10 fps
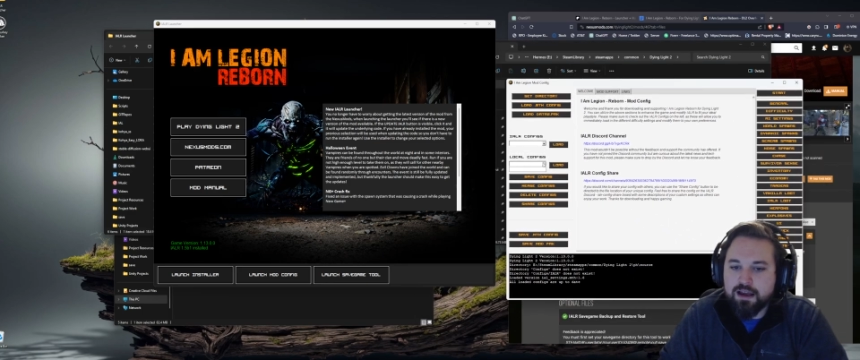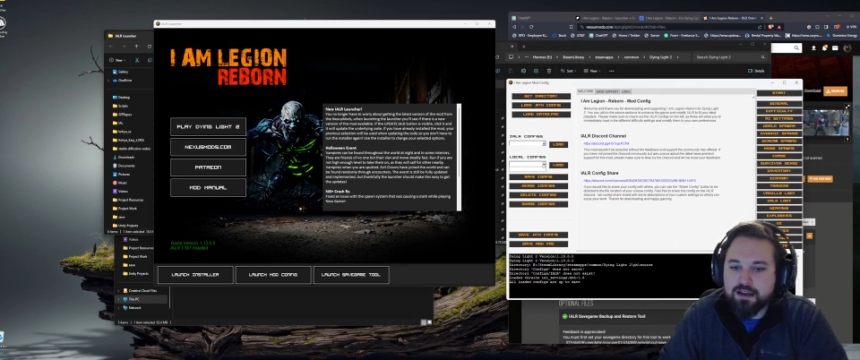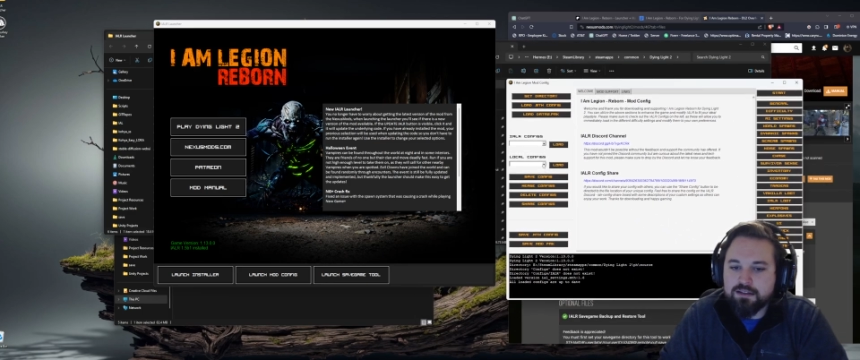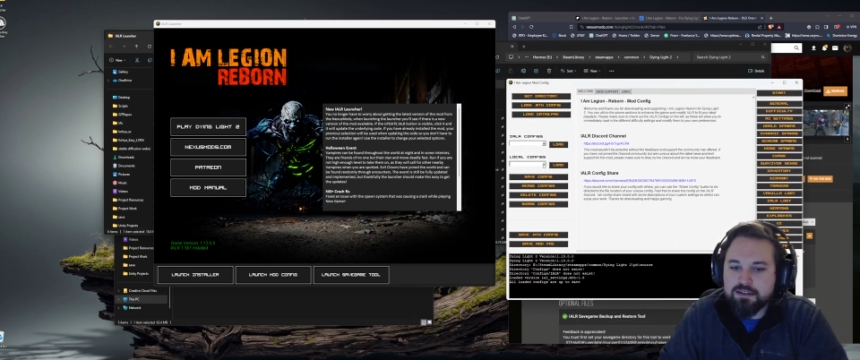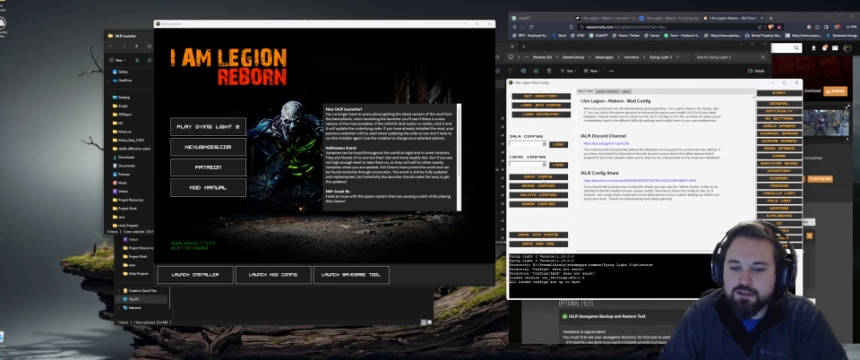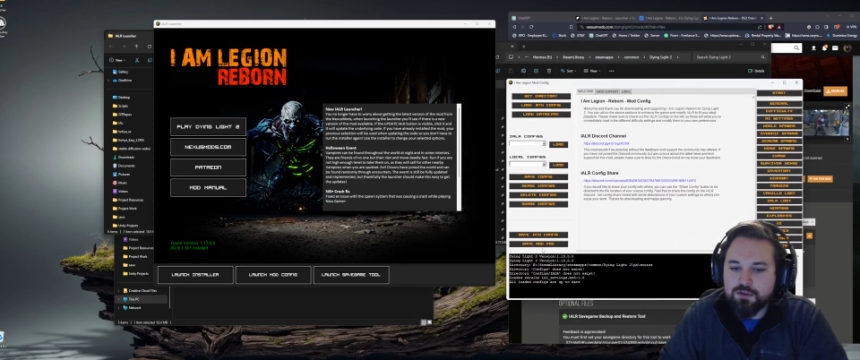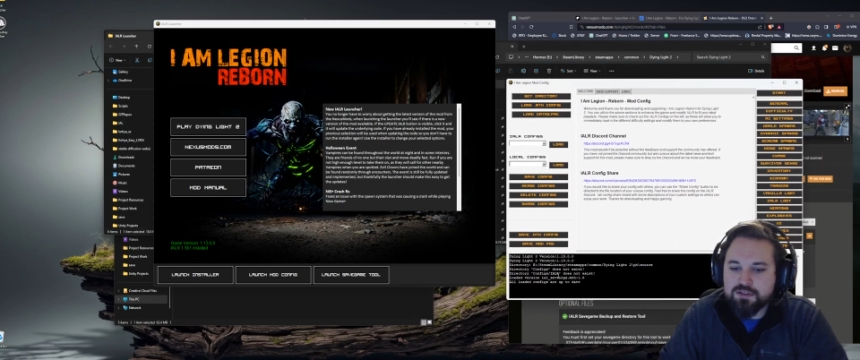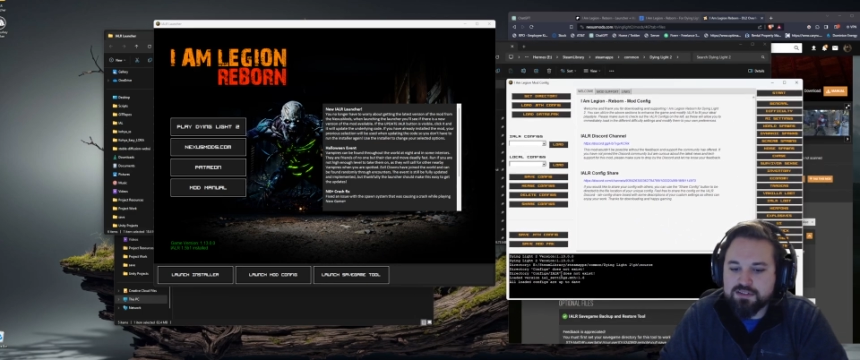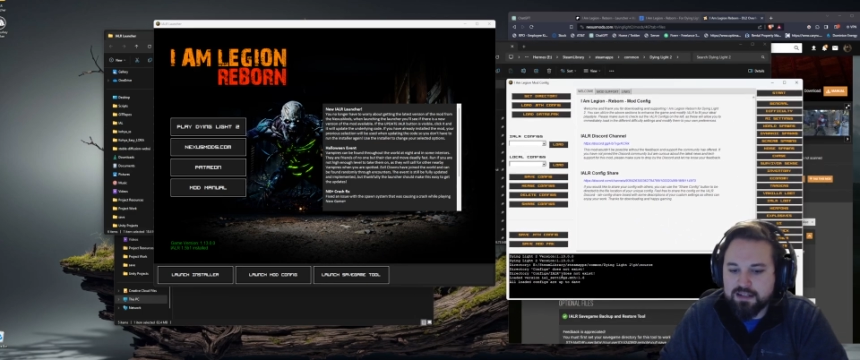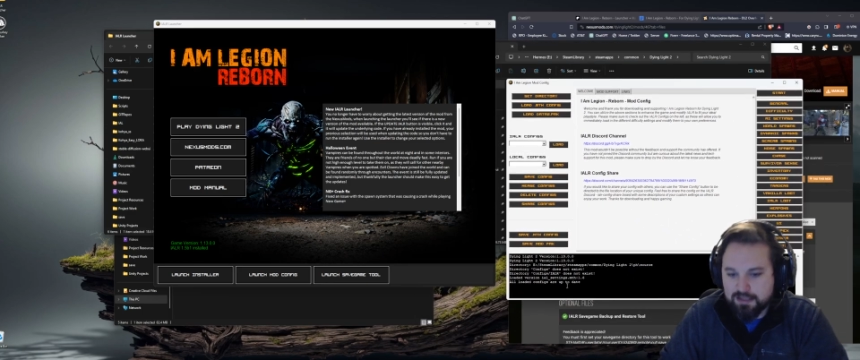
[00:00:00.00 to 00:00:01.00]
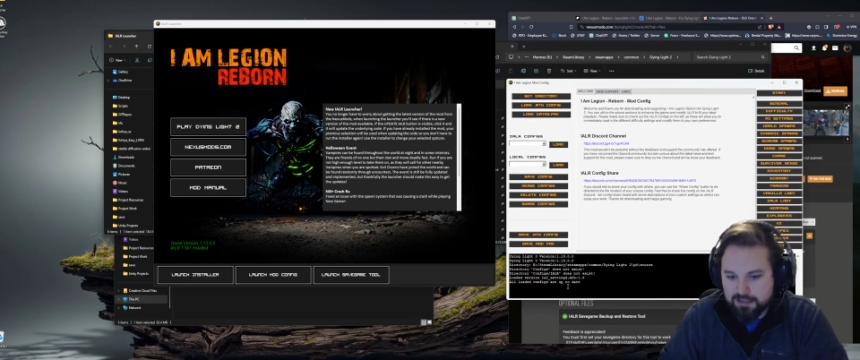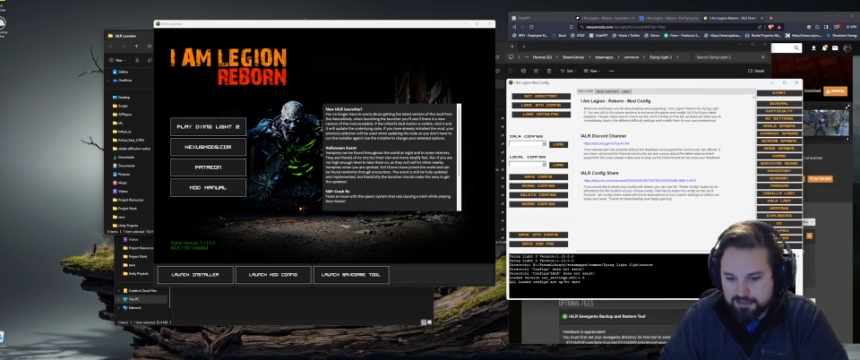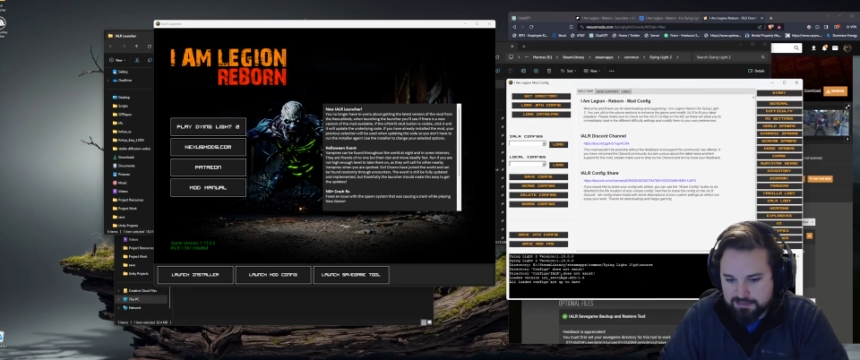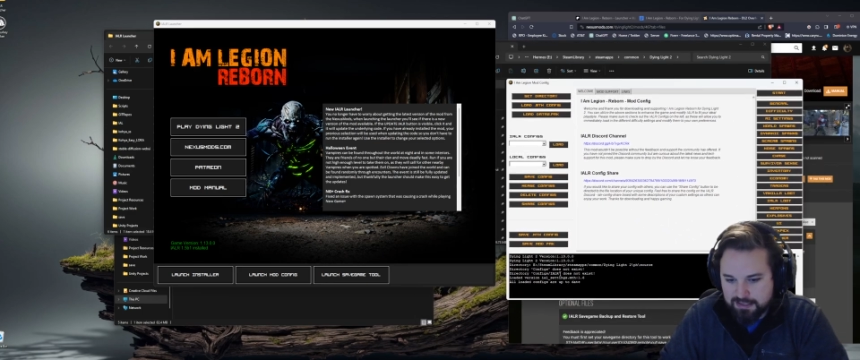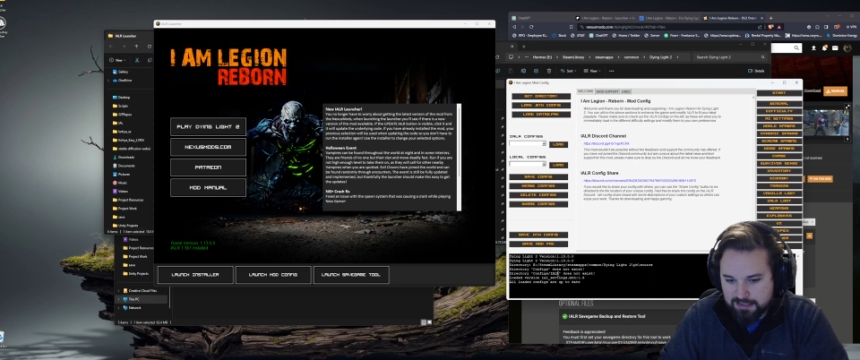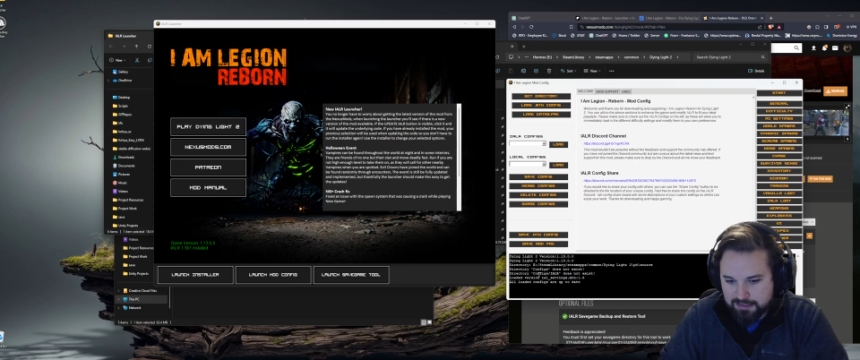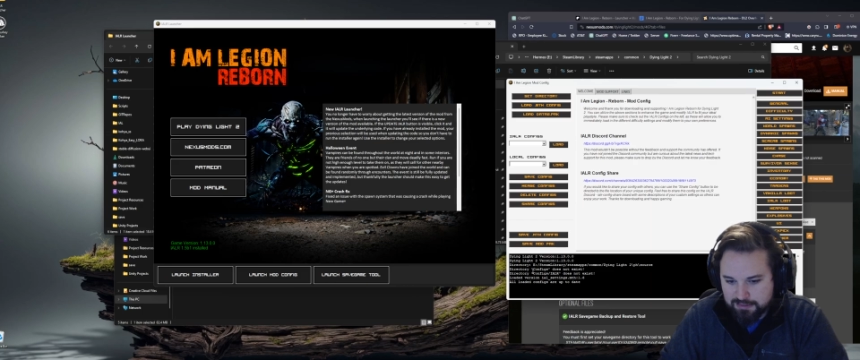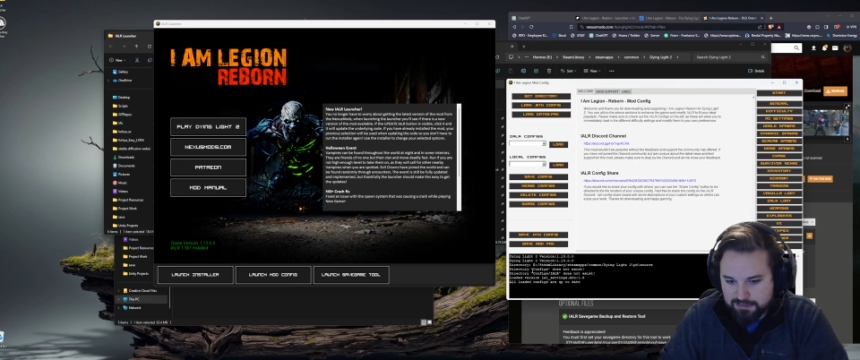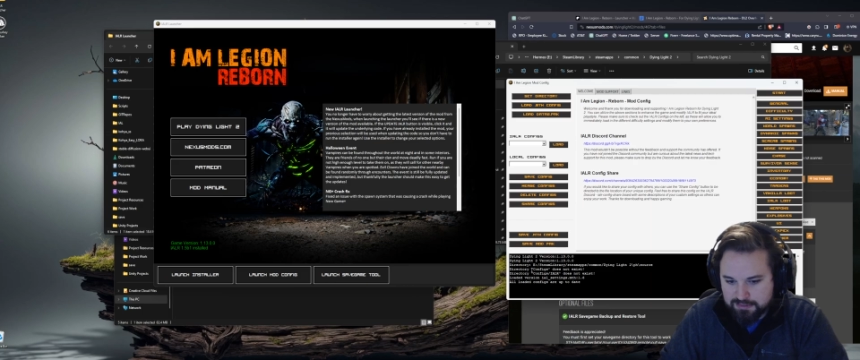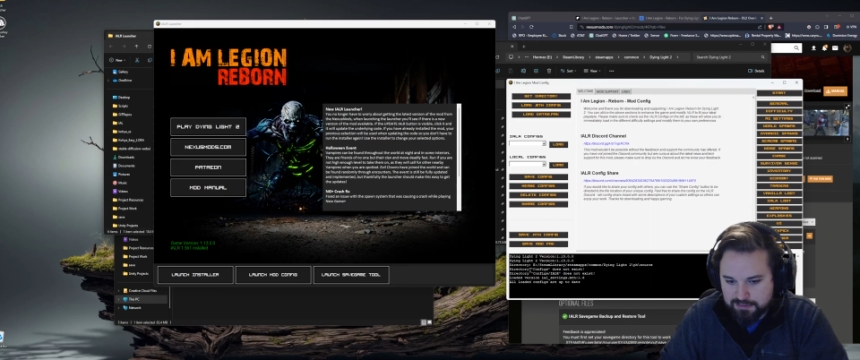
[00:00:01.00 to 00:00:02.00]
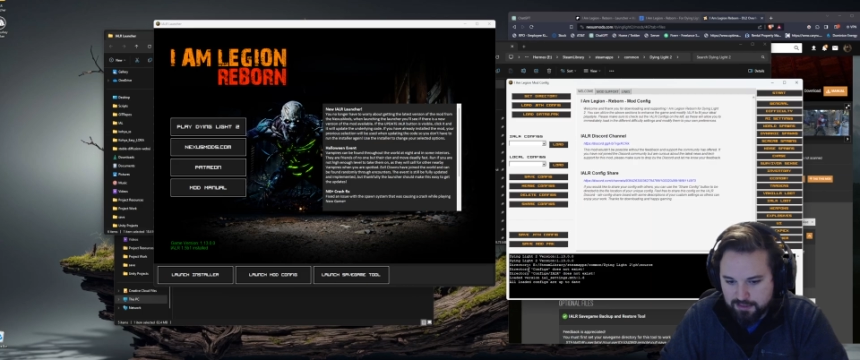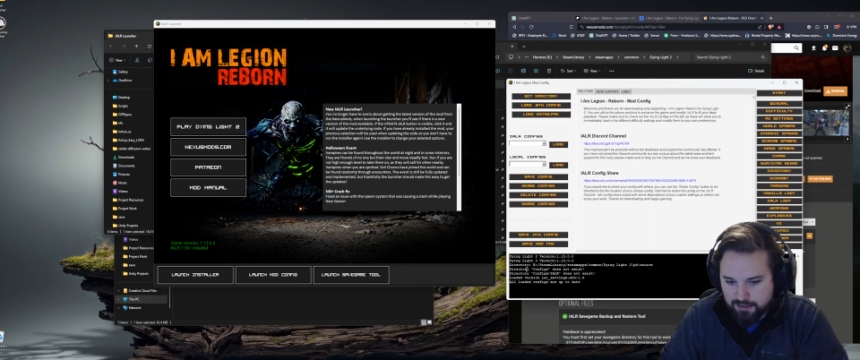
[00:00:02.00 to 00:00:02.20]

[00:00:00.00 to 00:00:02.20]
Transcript: I did notice that it is getting this